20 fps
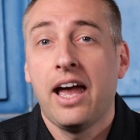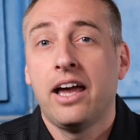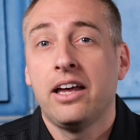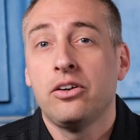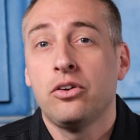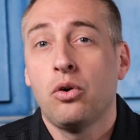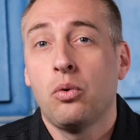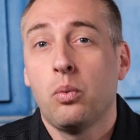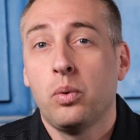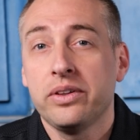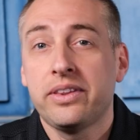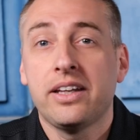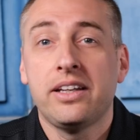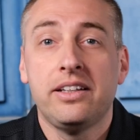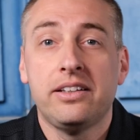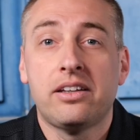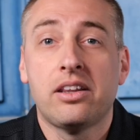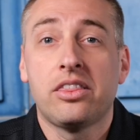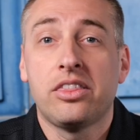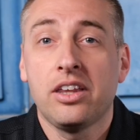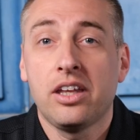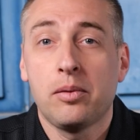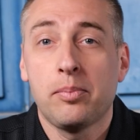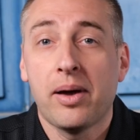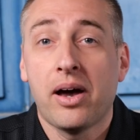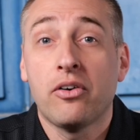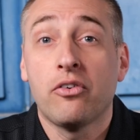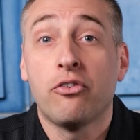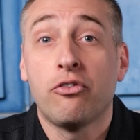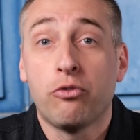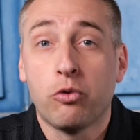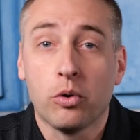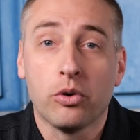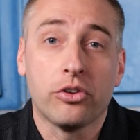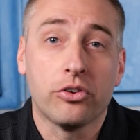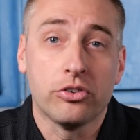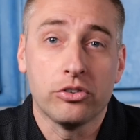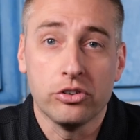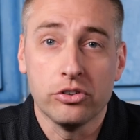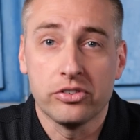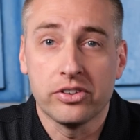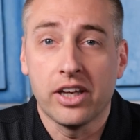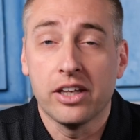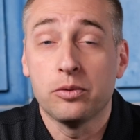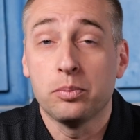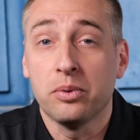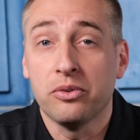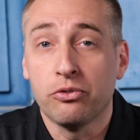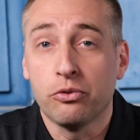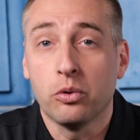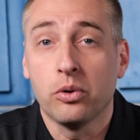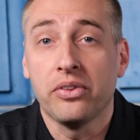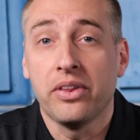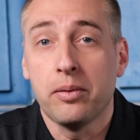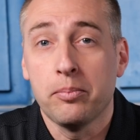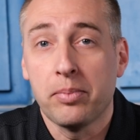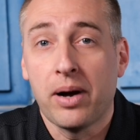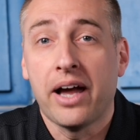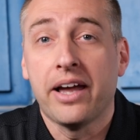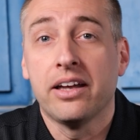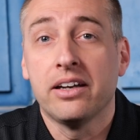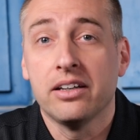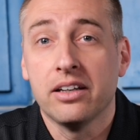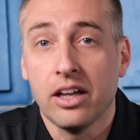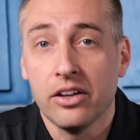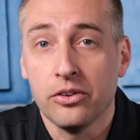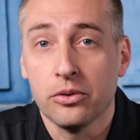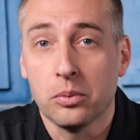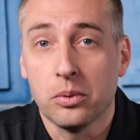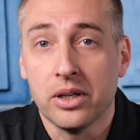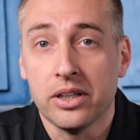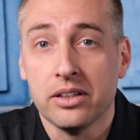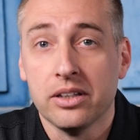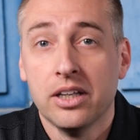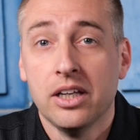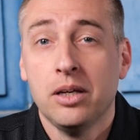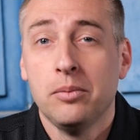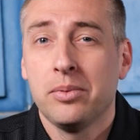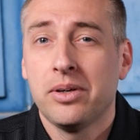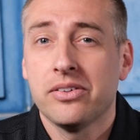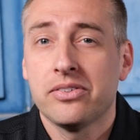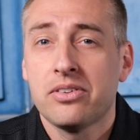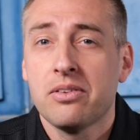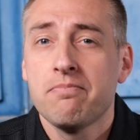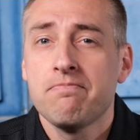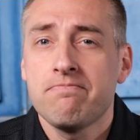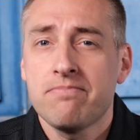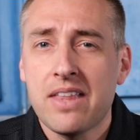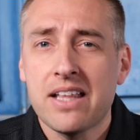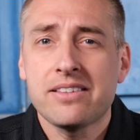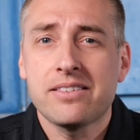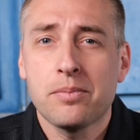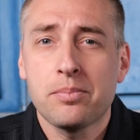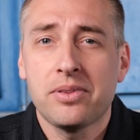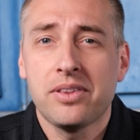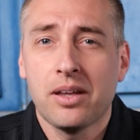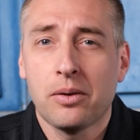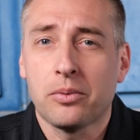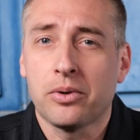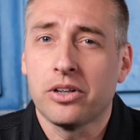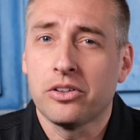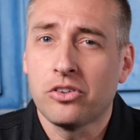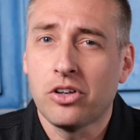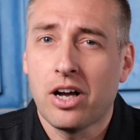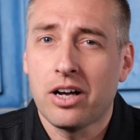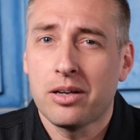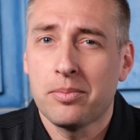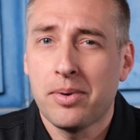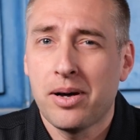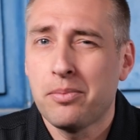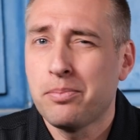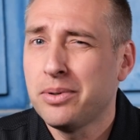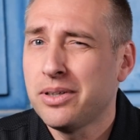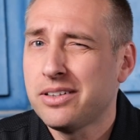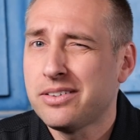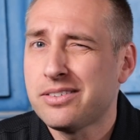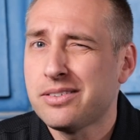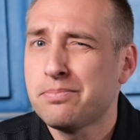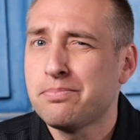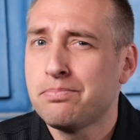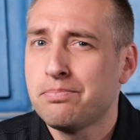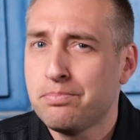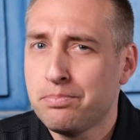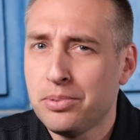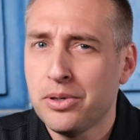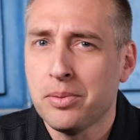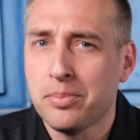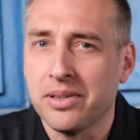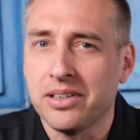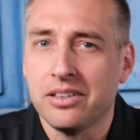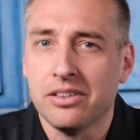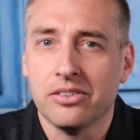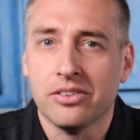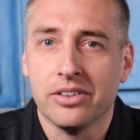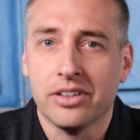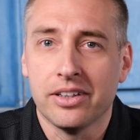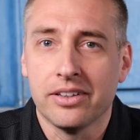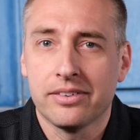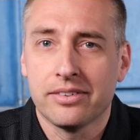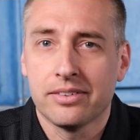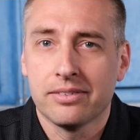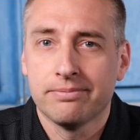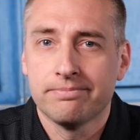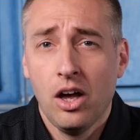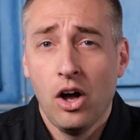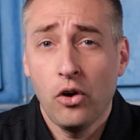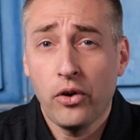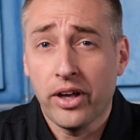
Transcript: and what they need to think about for their use case before they buy another one because that's something that we're going to talk about, but it's a pretty big deal in this.